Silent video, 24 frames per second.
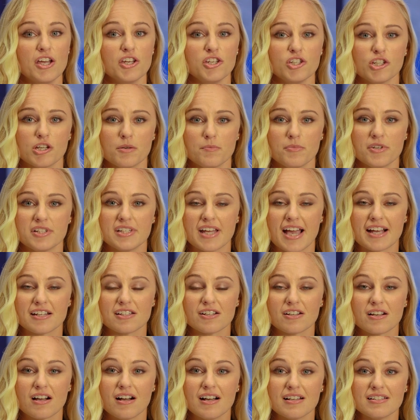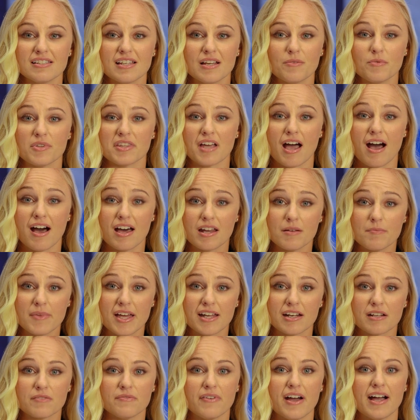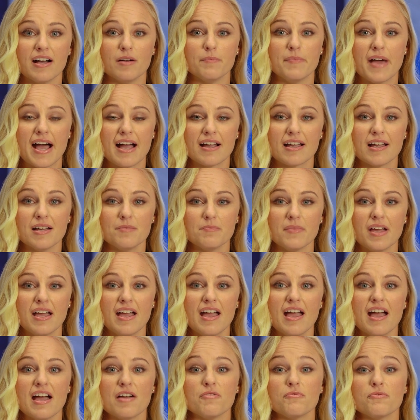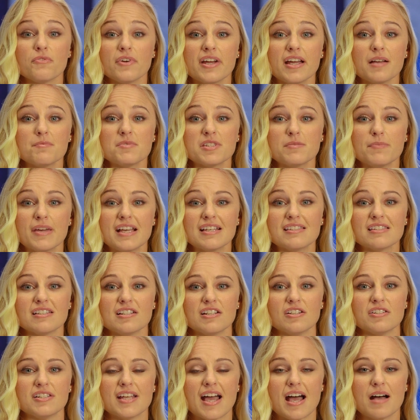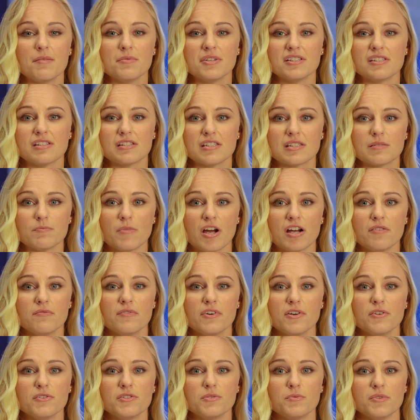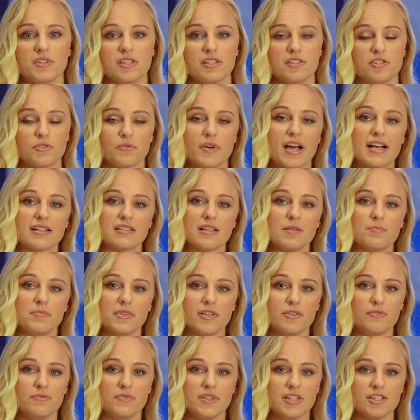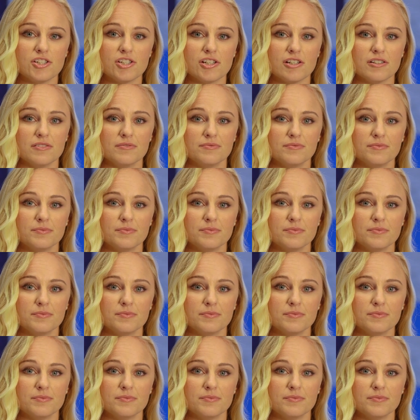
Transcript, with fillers: You can protect your content with automatic file backup and free up space on your tablets and smartphones with the direct upload feature.